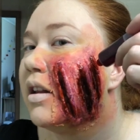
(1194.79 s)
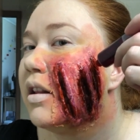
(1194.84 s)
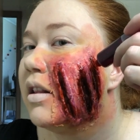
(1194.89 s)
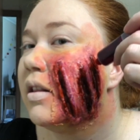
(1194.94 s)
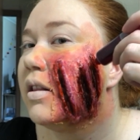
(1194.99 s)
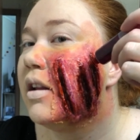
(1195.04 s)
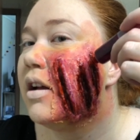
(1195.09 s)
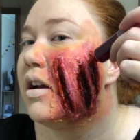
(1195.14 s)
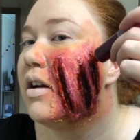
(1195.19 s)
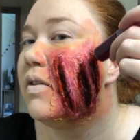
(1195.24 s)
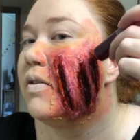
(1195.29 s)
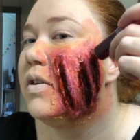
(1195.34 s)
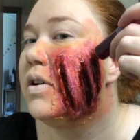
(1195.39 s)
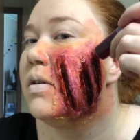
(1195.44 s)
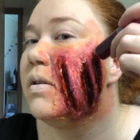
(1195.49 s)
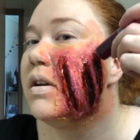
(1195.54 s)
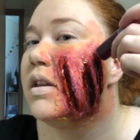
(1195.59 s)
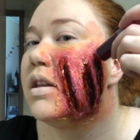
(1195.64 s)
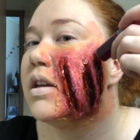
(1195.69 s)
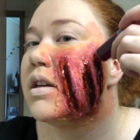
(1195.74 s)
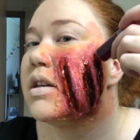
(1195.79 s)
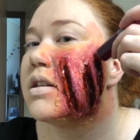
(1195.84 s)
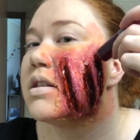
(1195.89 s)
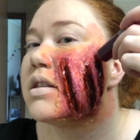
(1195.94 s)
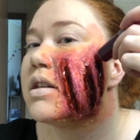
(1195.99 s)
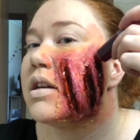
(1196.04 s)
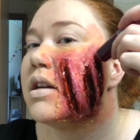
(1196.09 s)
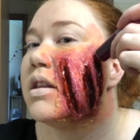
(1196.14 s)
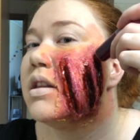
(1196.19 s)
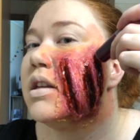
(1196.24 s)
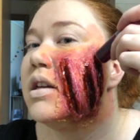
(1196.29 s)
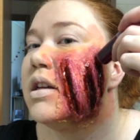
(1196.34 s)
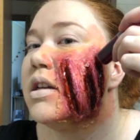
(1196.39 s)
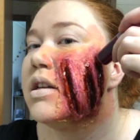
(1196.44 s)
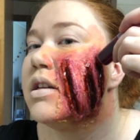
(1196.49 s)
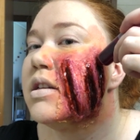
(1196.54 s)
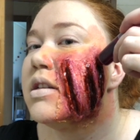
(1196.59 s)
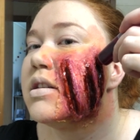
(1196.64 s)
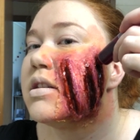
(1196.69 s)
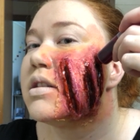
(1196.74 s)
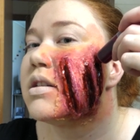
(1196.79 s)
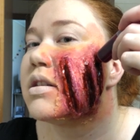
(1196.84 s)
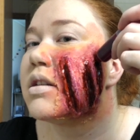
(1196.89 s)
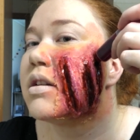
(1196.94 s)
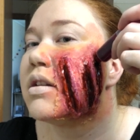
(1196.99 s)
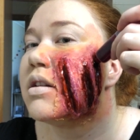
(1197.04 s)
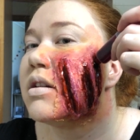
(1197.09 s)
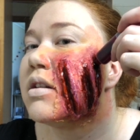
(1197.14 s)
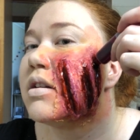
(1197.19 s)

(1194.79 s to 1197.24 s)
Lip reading: love doing this. And this,